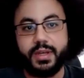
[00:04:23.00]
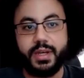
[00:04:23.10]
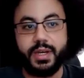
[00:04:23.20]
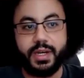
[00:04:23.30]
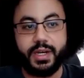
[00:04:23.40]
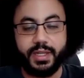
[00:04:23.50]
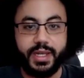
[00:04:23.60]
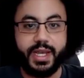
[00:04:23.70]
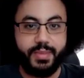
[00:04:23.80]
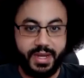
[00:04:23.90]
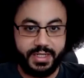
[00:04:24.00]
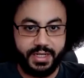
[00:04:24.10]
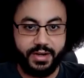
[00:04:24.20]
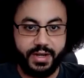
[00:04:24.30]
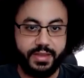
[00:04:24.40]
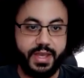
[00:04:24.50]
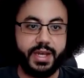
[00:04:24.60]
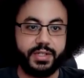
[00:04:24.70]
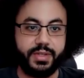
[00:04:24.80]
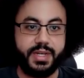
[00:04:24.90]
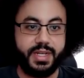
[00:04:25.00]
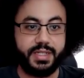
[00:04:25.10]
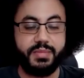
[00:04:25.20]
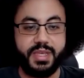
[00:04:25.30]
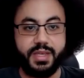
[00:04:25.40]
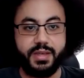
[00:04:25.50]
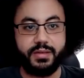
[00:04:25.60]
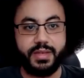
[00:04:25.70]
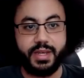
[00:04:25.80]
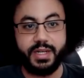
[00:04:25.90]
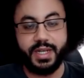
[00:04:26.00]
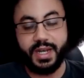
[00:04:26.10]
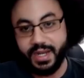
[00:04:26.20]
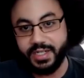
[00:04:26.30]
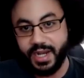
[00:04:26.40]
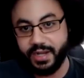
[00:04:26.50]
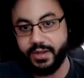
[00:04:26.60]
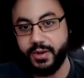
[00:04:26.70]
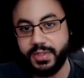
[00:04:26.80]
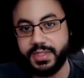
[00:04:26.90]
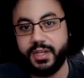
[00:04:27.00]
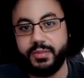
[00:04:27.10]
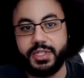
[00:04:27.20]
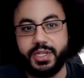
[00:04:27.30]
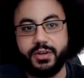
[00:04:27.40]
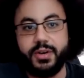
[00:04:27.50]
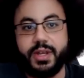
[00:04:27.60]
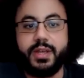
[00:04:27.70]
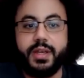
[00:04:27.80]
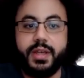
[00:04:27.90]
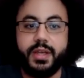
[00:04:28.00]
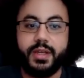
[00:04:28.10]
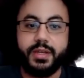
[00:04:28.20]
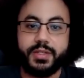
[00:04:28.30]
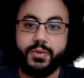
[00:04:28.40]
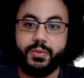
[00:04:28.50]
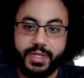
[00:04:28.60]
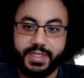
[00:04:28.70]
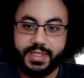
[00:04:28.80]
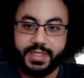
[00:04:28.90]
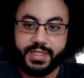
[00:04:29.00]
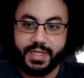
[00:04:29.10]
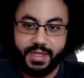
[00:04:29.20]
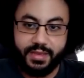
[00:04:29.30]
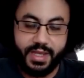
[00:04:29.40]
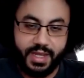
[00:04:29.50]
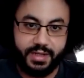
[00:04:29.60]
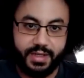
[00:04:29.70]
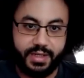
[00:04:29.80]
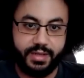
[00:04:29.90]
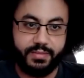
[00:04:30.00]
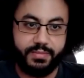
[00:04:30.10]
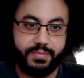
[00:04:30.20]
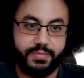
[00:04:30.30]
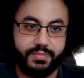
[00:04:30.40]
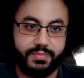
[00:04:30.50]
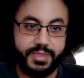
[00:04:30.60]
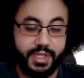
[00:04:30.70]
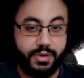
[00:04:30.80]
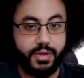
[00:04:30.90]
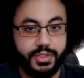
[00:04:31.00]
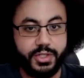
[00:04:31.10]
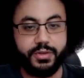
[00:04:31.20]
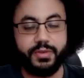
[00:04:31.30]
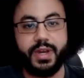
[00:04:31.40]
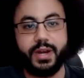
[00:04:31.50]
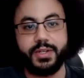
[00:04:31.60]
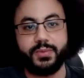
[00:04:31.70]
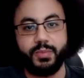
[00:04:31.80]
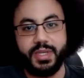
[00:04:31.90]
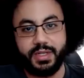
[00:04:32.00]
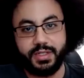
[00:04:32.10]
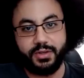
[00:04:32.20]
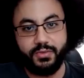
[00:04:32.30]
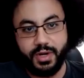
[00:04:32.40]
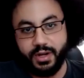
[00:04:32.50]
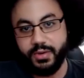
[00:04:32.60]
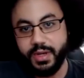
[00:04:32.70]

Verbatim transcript: Uh, unlike bacteria, they actually need to be, they need to hijack host cell machinery. So once in that uh, cell culture, the virus will begin to grow.